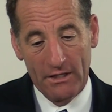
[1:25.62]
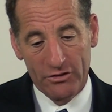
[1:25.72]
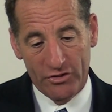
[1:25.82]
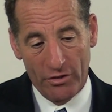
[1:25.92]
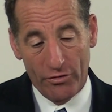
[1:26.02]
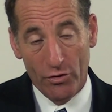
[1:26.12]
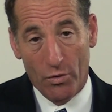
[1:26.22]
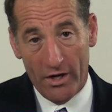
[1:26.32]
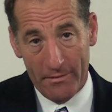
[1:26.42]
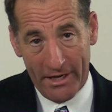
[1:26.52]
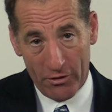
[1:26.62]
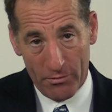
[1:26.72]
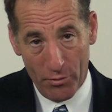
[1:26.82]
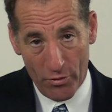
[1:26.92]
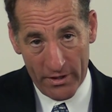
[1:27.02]
So you want to make a
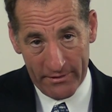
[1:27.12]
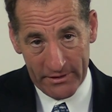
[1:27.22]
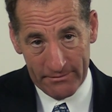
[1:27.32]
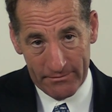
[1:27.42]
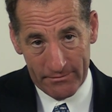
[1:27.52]
report of it.